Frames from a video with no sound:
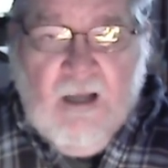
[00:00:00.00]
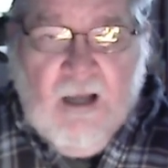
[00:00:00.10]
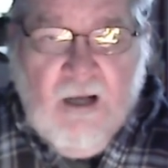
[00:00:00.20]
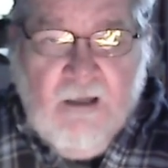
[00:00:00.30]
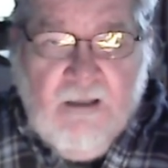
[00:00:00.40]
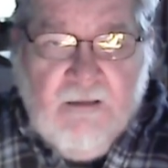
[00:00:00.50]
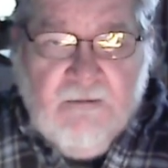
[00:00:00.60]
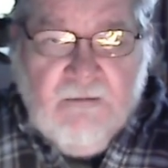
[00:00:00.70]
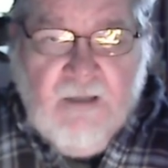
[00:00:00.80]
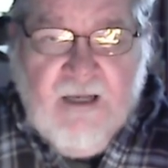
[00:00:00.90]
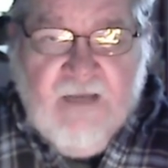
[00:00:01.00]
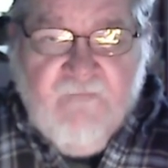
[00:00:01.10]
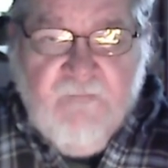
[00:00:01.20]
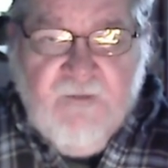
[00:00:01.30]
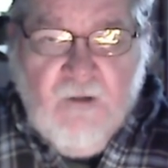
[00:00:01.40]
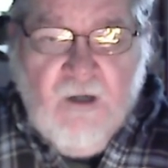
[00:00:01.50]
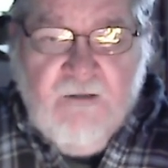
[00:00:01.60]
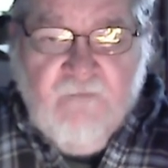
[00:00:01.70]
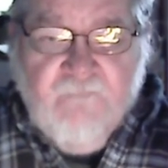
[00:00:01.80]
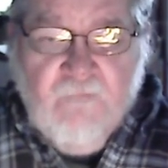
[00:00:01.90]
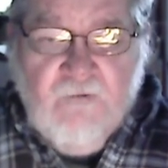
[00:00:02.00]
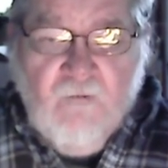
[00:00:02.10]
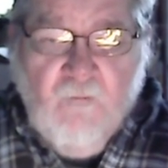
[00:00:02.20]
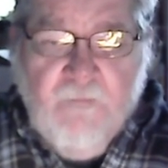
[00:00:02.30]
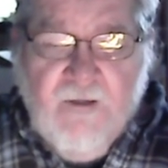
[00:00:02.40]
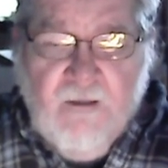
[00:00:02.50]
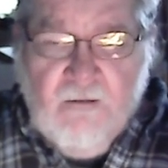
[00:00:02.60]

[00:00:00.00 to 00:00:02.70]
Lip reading: I haven't been on here for a little bit.